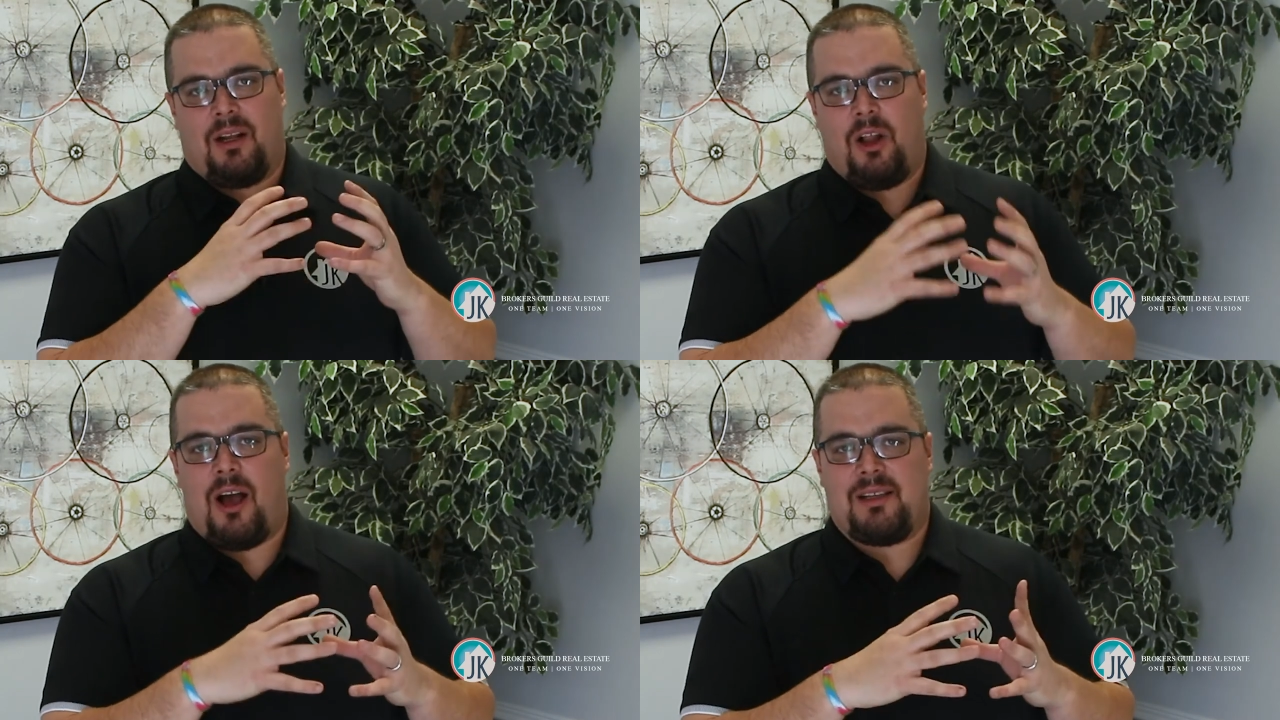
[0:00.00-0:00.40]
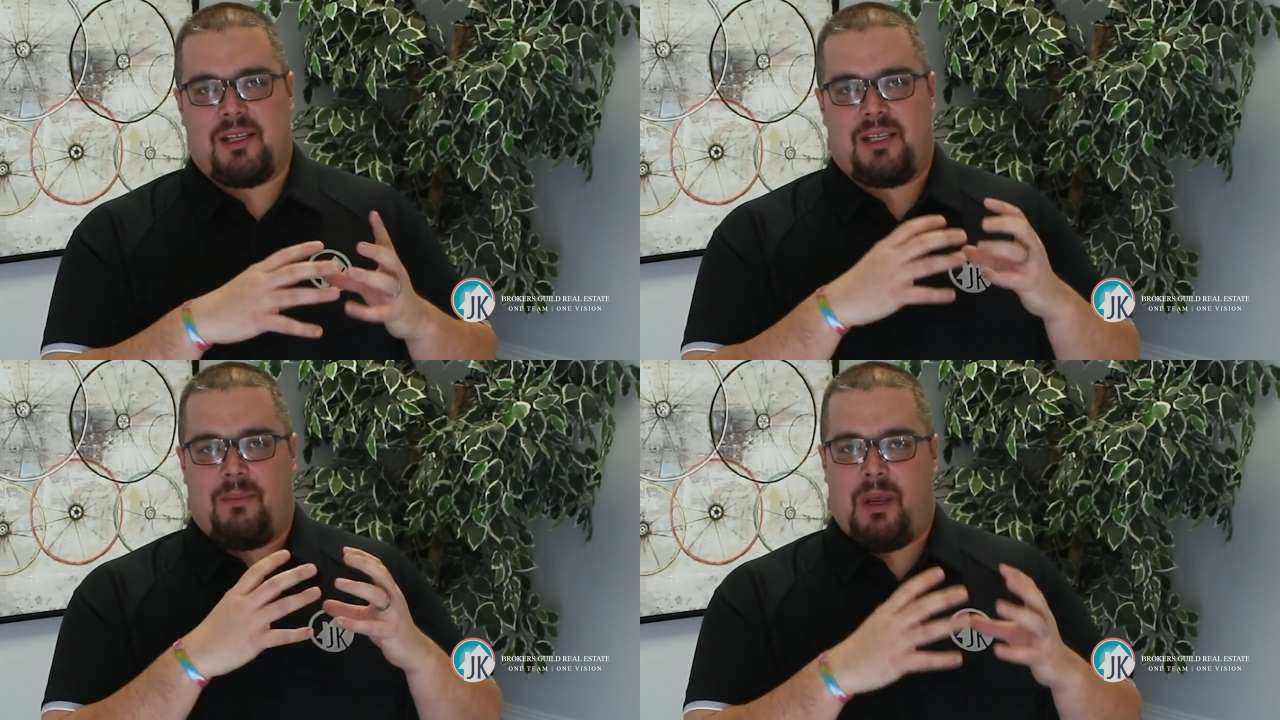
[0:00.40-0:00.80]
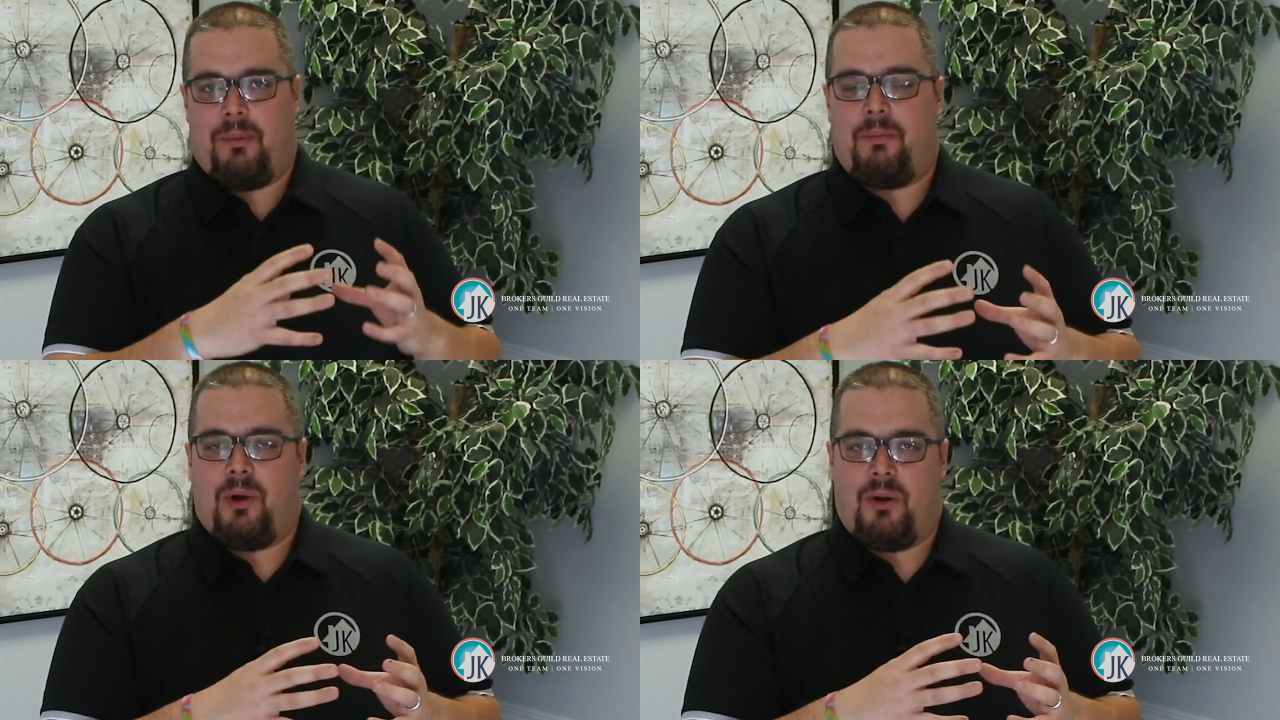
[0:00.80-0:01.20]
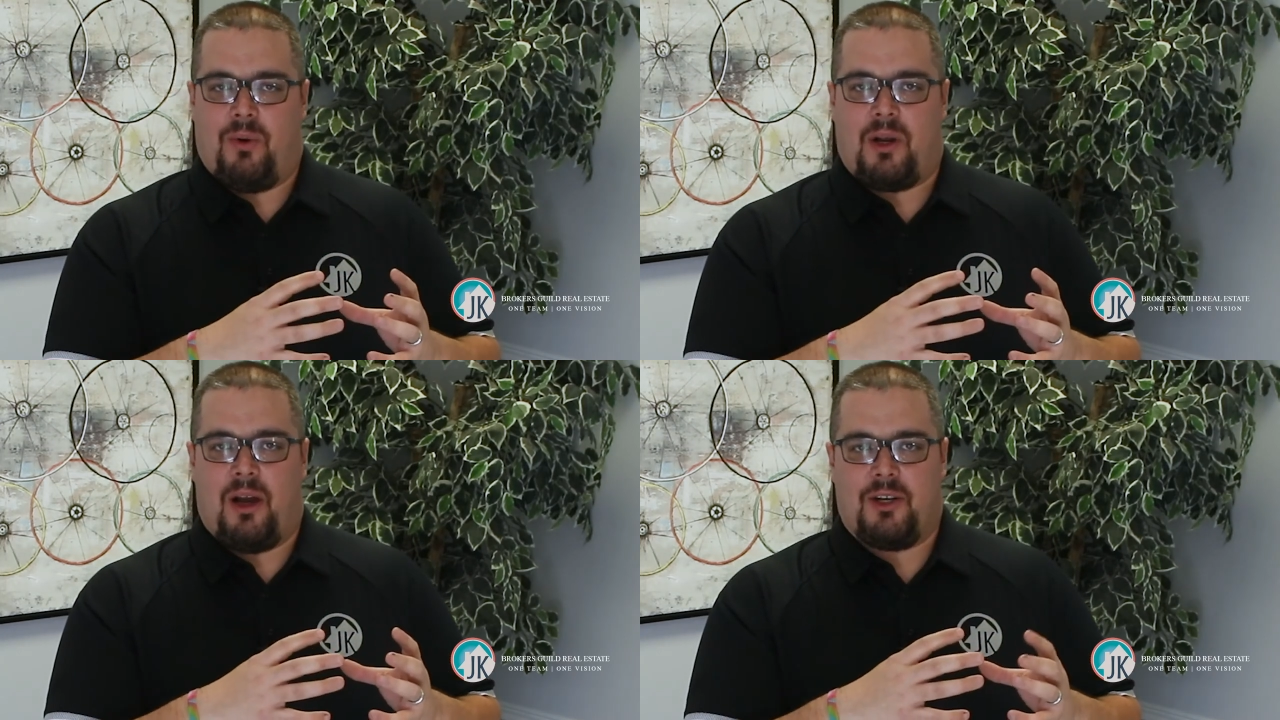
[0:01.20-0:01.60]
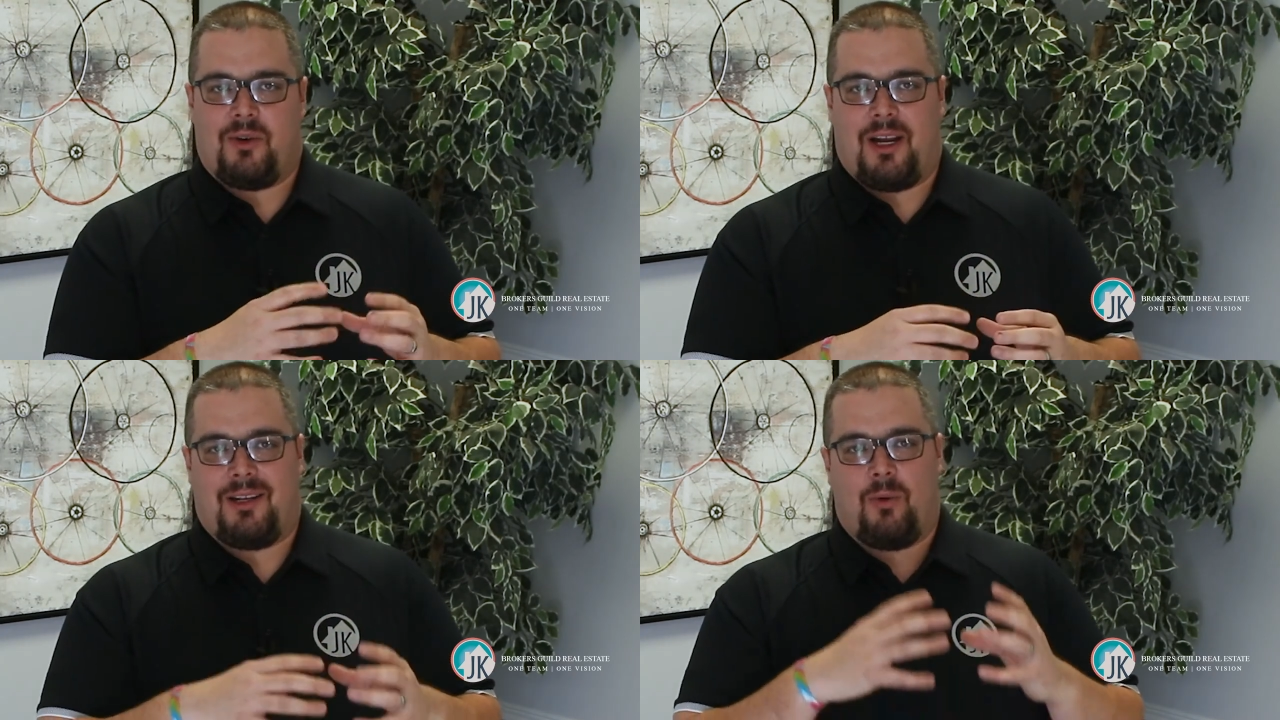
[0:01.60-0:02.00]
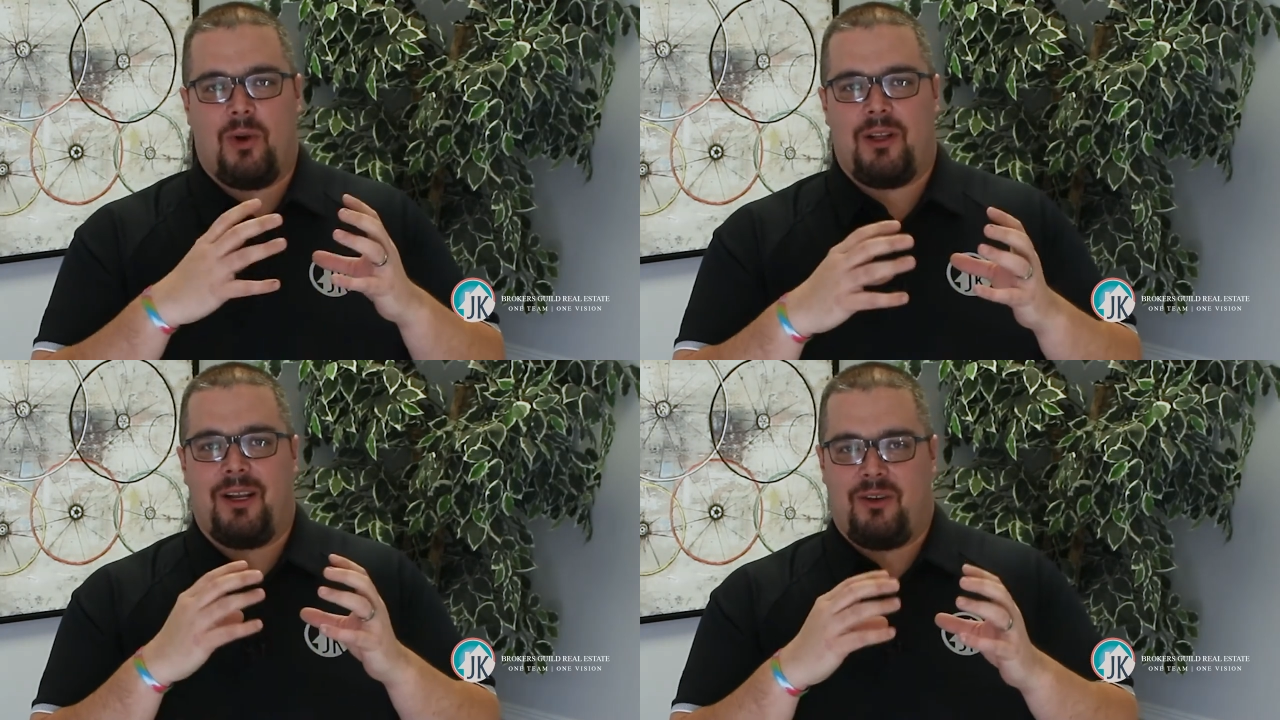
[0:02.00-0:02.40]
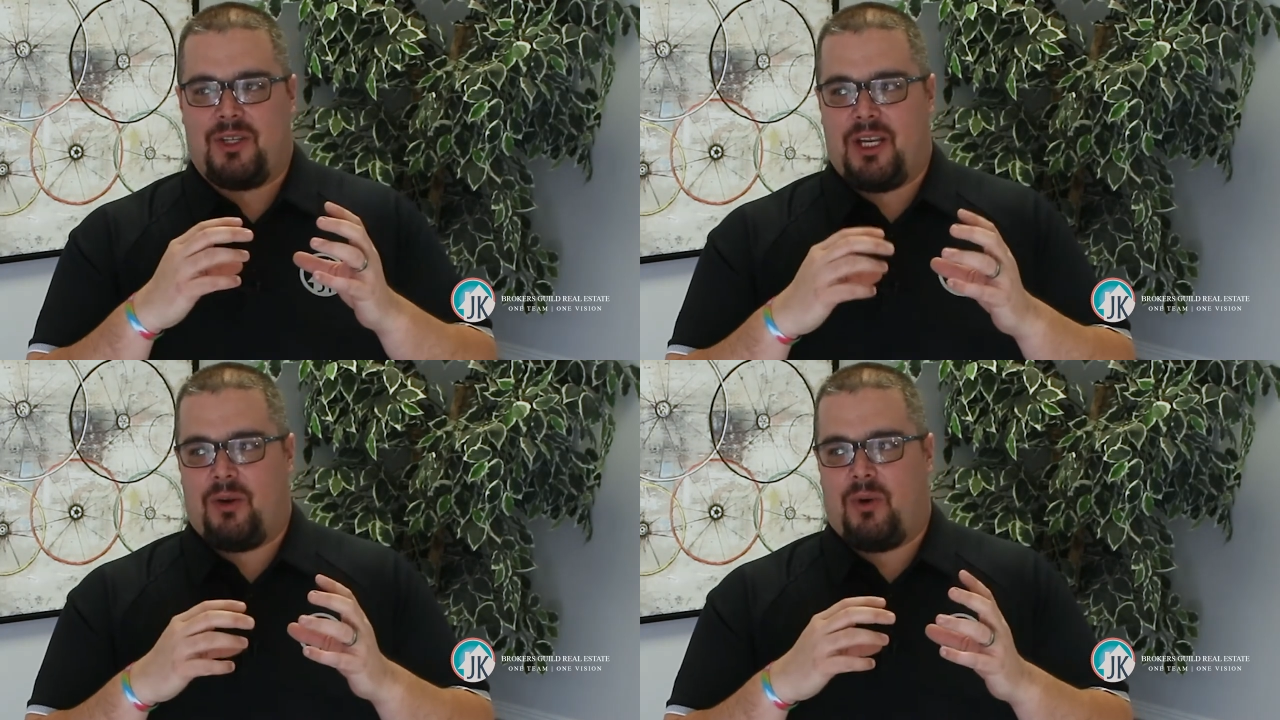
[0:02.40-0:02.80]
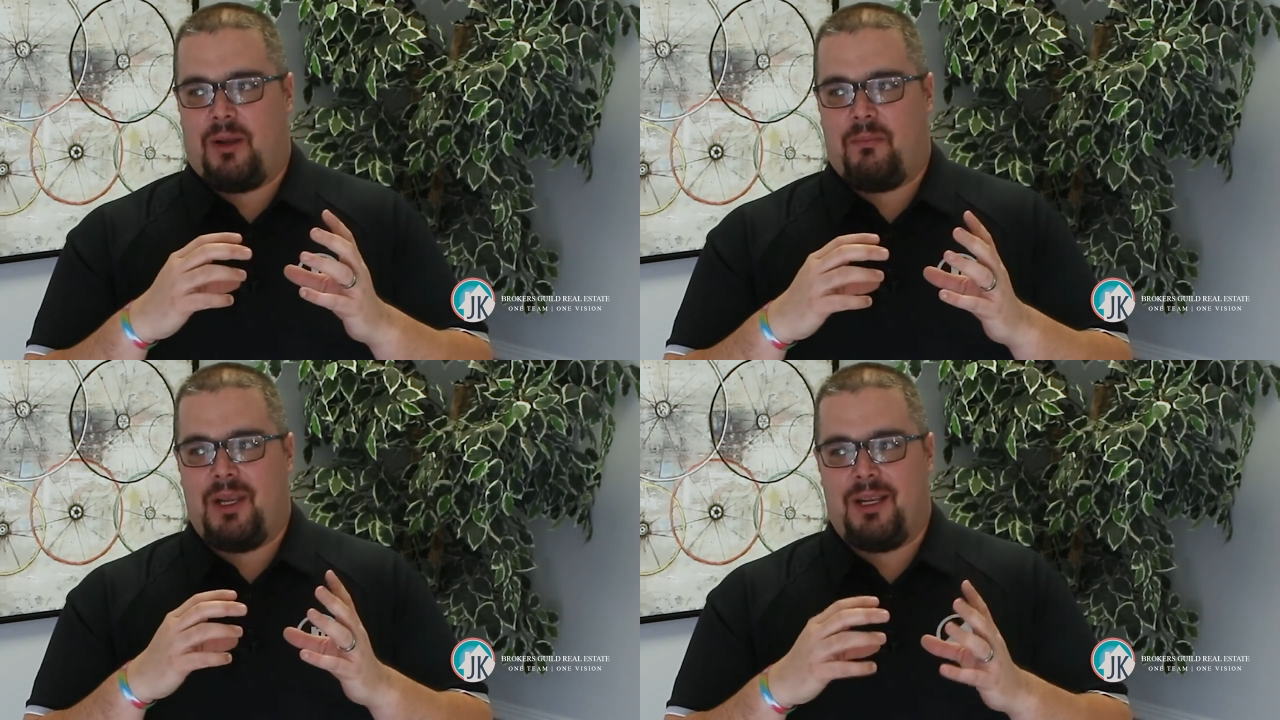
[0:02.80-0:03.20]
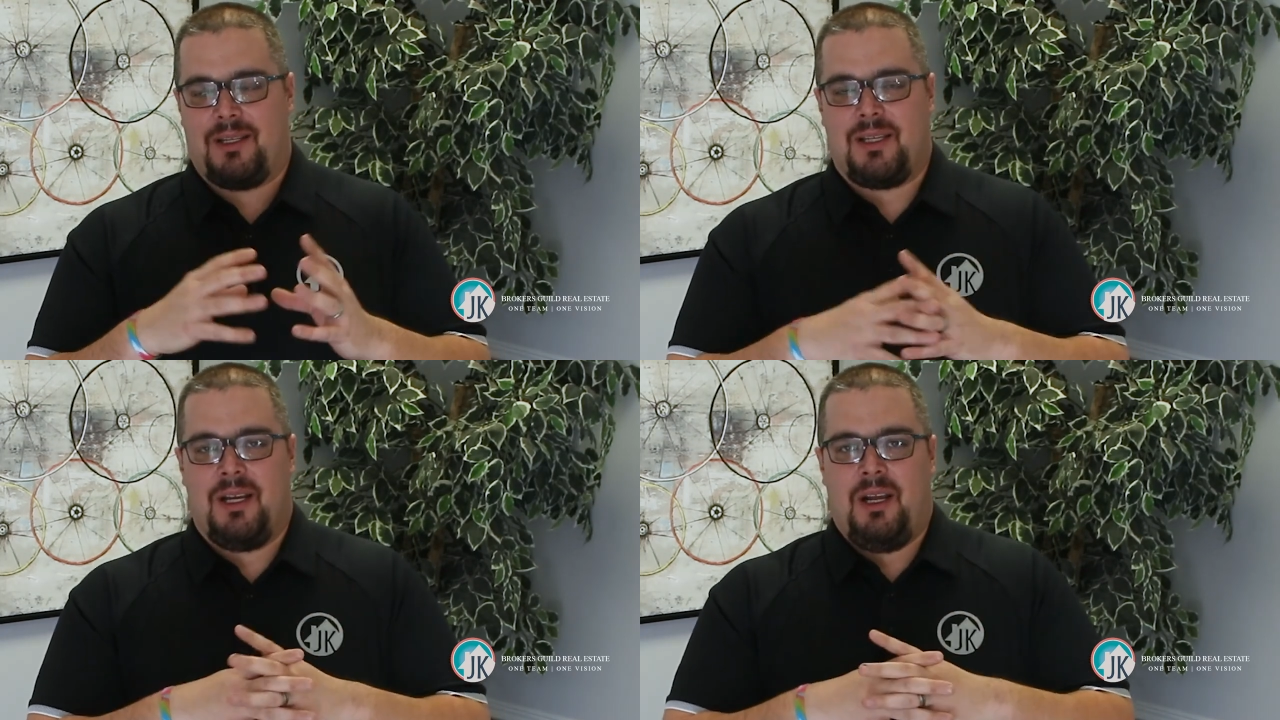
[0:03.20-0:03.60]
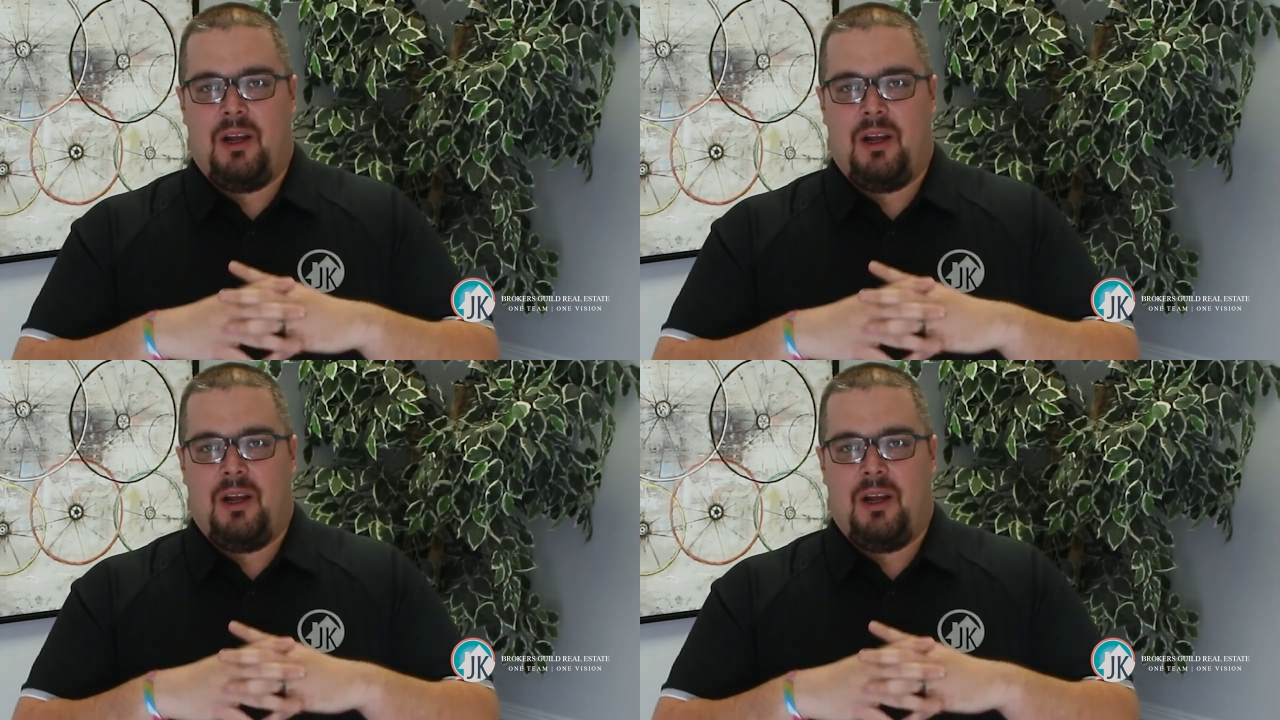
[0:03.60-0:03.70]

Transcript: clauses that may be put into a contract and really understand what it means